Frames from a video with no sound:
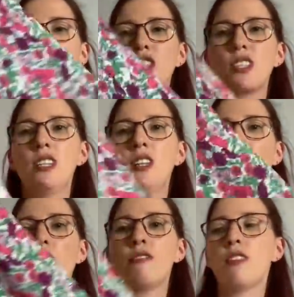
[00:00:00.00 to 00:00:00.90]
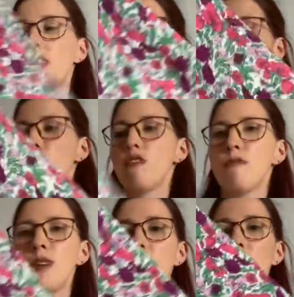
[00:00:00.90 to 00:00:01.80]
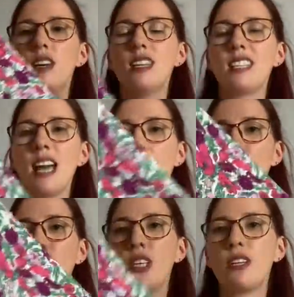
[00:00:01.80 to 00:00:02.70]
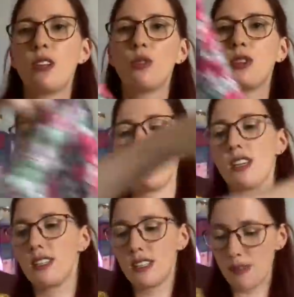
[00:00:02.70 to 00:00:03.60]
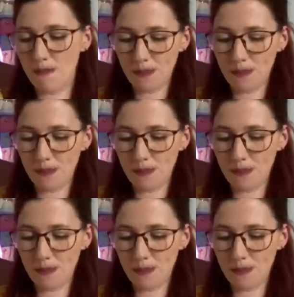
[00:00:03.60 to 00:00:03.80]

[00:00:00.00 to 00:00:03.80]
I just love that movement. It's absolutely gorgeous.